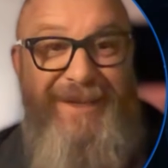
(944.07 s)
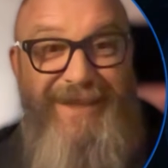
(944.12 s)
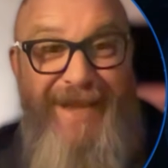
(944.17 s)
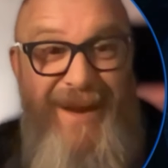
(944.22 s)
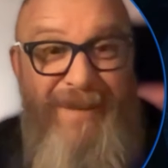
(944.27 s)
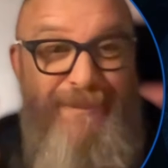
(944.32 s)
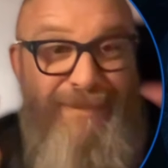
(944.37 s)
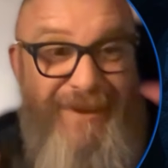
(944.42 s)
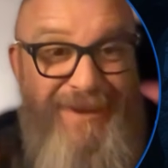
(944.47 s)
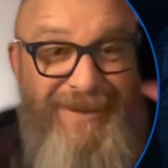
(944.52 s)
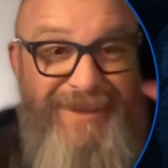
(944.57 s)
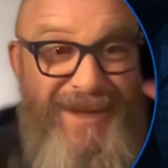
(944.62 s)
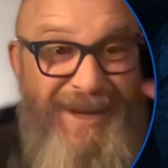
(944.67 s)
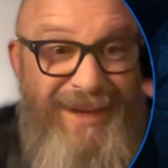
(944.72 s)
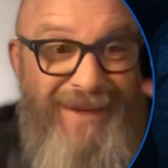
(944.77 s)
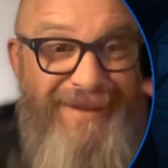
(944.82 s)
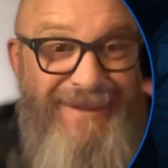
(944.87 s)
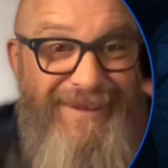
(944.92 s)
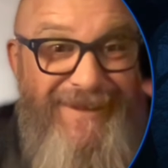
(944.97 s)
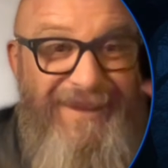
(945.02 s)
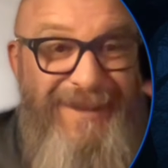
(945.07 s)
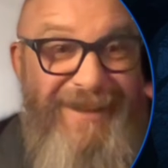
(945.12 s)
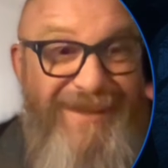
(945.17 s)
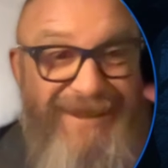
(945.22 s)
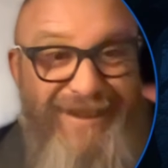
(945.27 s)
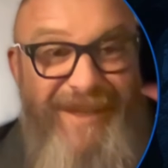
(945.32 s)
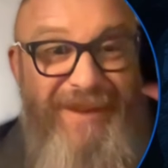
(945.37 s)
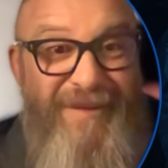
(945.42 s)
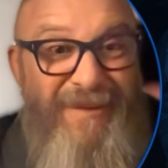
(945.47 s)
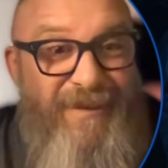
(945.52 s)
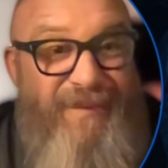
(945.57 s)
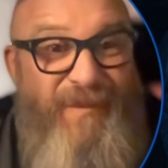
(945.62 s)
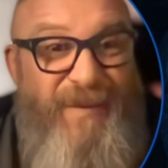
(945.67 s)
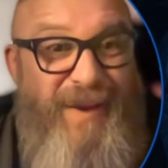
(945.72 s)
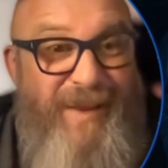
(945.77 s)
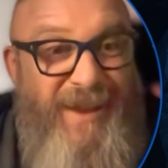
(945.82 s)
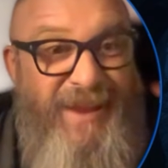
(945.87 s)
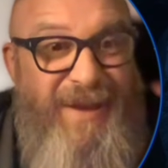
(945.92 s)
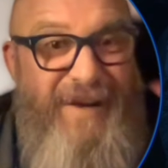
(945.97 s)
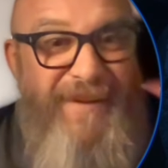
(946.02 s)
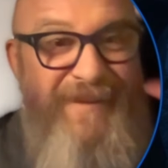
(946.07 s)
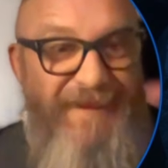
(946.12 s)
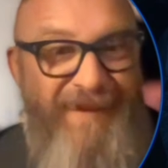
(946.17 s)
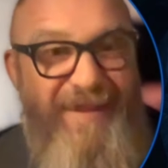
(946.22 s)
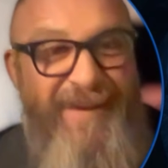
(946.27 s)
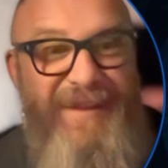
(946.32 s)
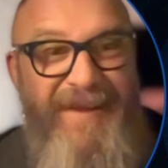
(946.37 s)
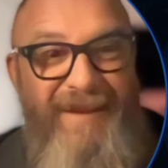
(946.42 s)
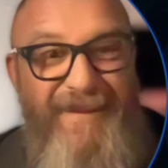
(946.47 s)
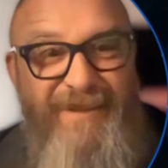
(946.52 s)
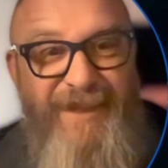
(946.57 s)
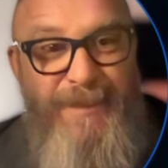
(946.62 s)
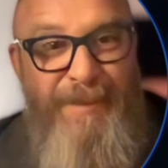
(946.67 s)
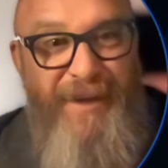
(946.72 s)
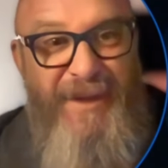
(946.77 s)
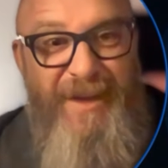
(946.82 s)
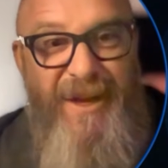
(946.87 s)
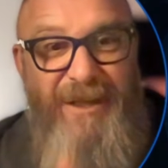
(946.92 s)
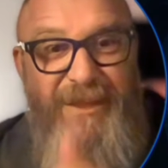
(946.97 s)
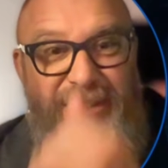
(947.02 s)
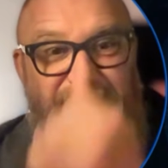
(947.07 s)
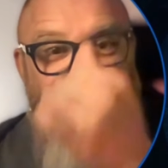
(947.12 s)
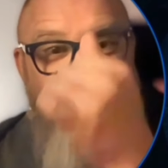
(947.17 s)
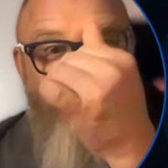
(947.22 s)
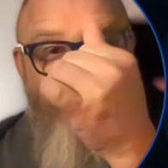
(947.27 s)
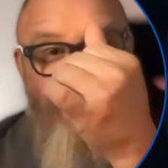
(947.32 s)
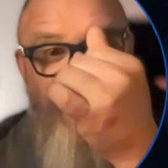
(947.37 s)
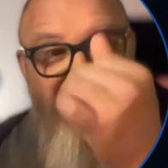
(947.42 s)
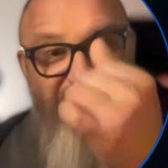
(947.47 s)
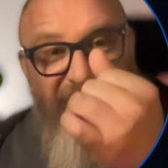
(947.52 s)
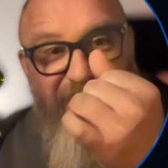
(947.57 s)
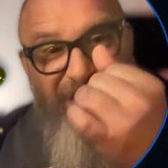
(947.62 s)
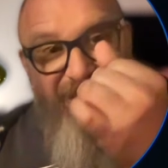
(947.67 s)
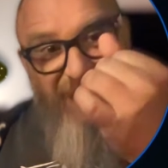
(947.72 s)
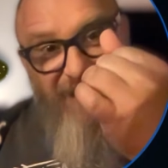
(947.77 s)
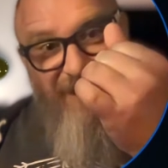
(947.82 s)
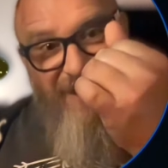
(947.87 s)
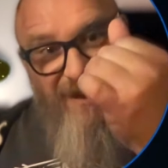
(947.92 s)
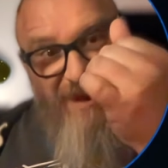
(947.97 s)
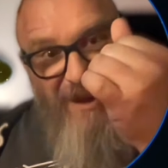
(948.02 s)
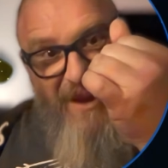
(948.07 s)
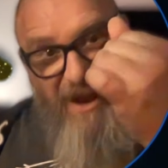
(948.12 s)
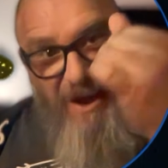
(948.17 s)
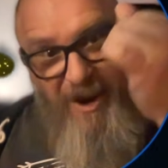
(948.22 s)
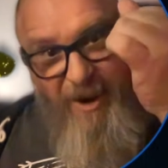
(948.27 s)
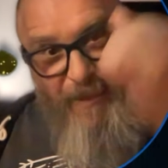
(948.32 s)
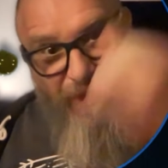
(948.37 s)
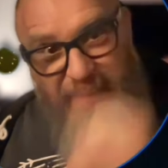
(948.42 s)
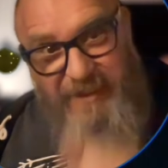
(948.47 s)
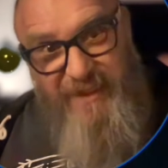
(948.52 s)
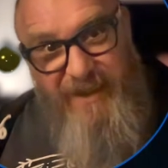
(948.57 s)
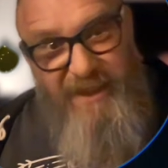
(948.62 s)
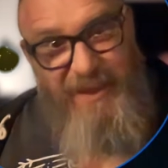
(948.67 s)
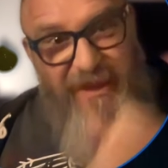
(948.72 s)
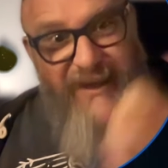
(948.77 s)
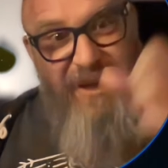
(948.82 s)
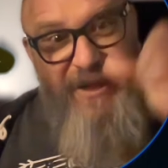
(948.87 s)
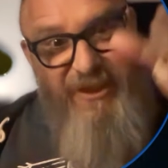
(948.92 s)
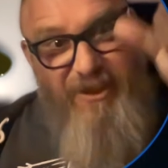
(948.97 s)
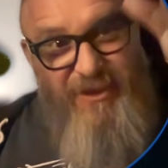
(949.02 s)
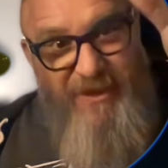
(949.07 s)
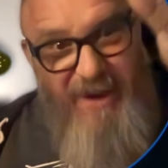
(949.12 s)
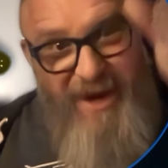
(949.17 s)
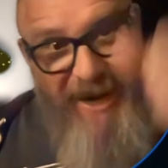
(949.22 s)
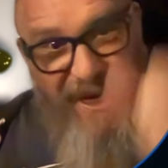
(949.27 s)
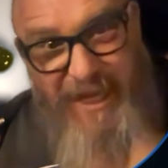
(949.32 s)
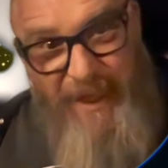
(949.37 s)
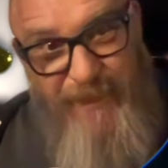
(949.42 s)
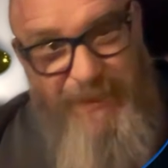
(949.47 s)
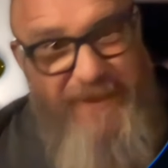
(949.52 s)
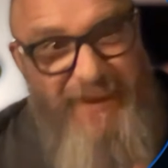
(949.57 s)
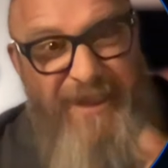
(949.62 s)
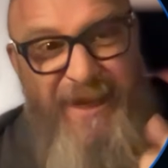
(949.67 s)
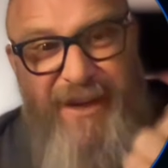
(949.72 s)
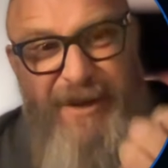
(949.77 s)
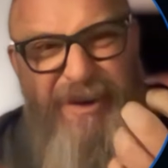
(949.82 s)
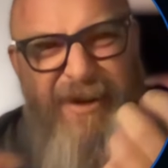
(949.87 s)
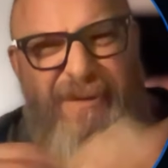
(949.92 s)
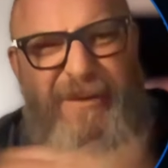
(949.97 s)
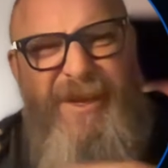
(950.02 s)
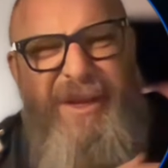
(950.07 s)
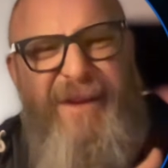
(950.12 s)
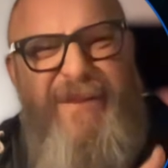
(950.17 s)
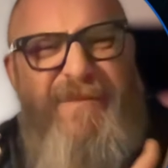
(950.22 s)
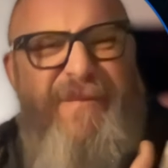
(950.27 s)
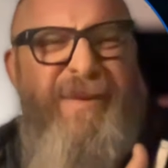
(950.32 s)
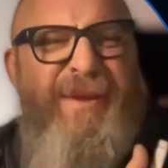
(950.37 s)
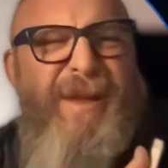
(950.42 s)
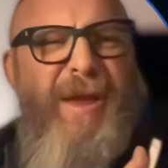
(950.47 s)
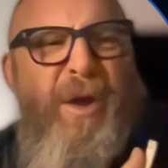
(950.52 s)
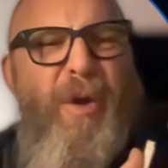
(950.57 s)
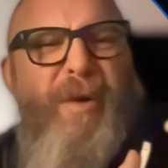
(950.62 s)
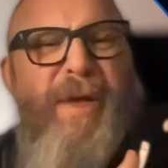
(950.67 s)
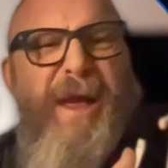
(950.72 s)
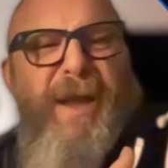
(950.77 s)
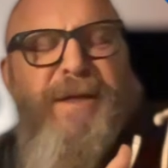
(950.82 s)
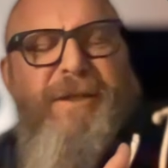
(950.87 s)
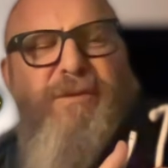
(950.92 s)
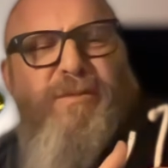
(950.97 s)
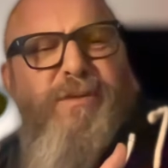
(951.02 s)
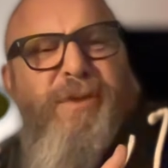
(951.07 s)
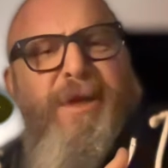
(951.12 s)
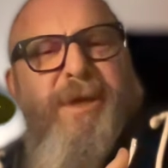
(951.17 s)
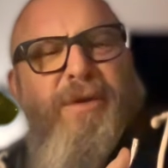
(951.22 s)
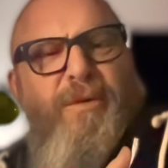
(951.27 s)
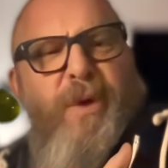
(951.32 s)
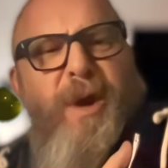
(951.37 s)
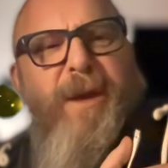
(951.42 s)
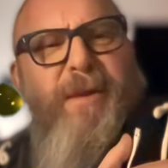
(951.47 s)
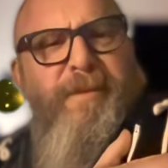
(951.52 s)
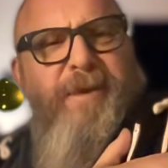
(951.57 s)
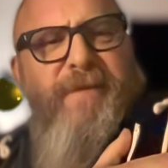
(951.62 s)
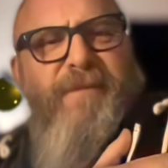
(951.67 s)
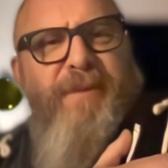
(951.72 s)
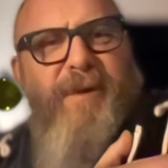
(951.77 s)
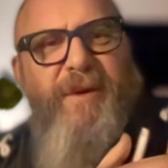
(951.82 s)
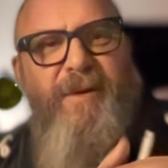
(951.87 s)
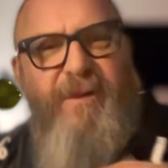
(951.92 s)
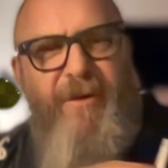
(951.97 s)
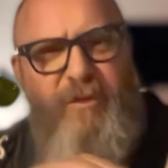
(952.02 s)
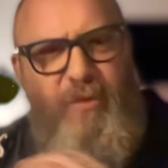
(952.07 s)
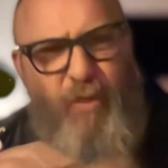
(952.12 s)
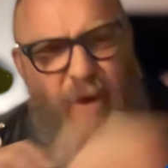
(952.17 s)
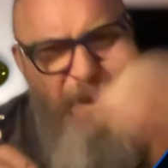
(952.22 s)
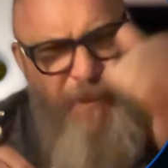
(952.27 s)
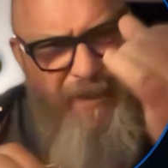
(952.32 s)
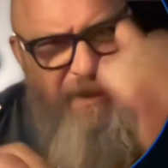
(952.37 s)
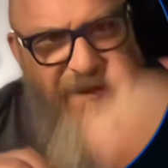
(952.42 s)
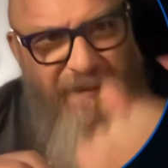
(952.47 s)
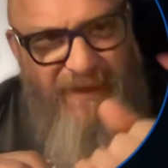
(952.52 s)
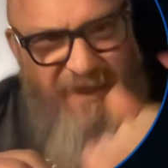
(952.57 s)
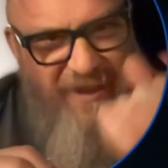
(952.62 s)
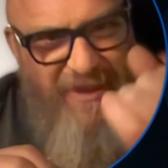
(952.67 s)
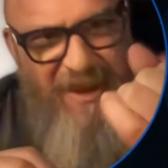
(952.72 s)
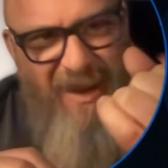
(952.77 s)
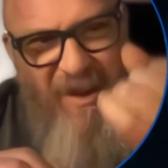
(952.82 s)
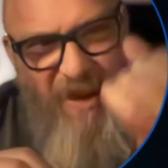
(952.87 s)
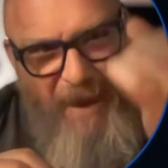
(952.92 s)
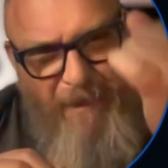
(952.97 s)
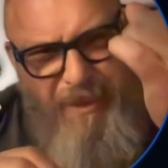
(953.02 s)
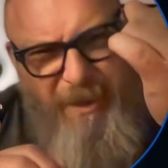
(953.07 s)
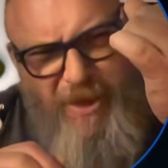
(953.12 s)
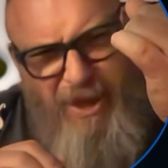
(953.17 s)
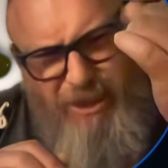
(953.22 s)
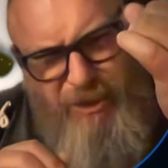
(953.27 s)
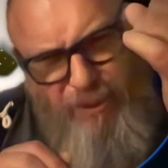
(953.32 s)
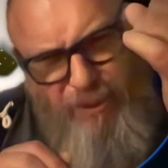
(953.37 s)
10% to even feel it. If somebody cuts you 100%, they cut you 90%, are you really going to feel, oh, that's really quite different? Or I'm going to cut you